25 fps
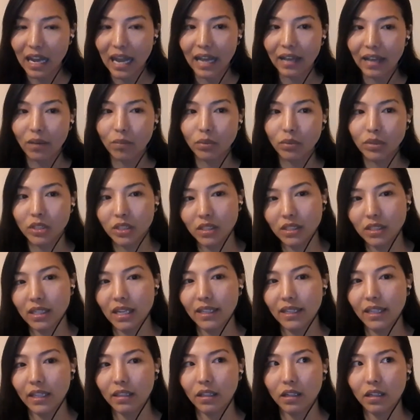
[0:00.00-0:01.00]
I would
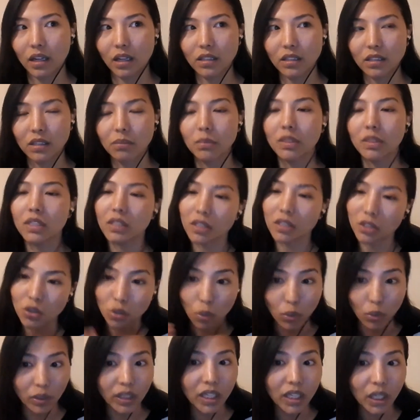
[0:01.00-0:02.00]
say that the customer is
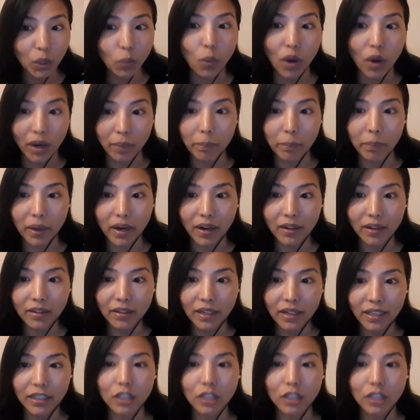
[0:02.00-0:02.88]
only one part.